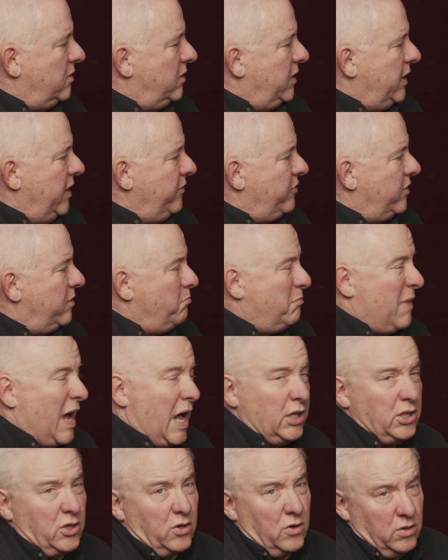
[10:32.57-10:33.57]
even
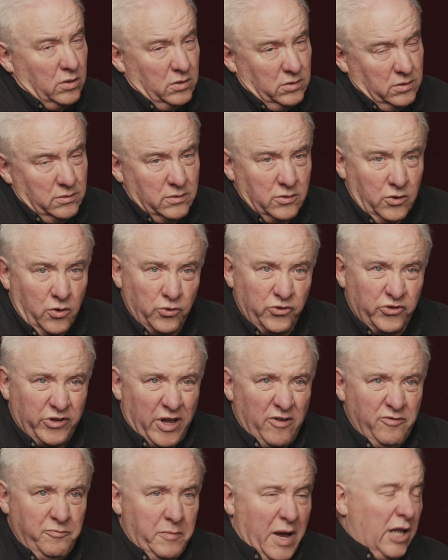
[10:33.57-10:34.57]
Mahler,
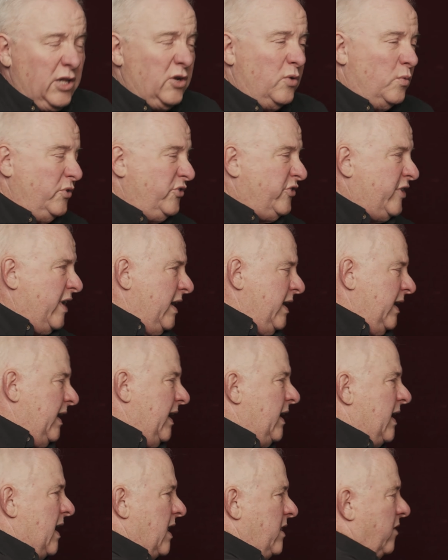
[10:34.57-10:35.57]
Gustav Mahler, was getting
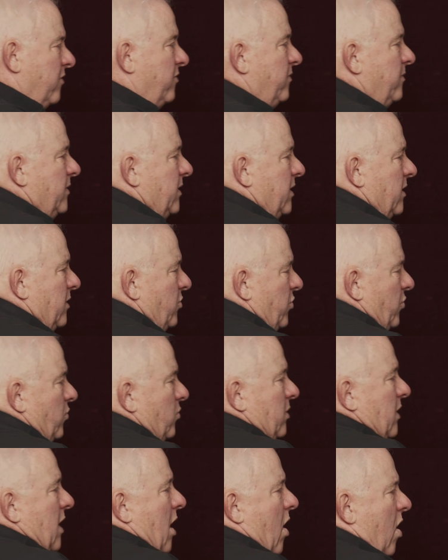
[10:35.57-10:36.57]
in on the
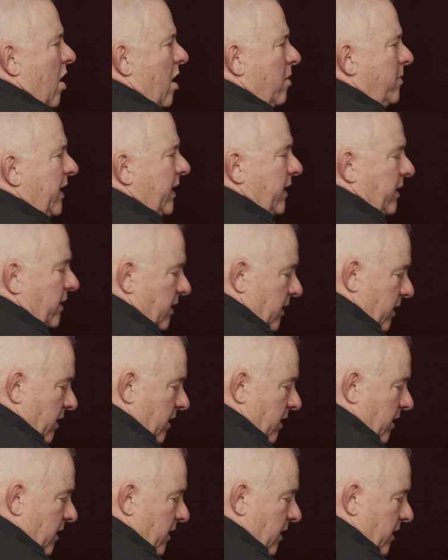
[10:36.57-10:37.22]
new harmony.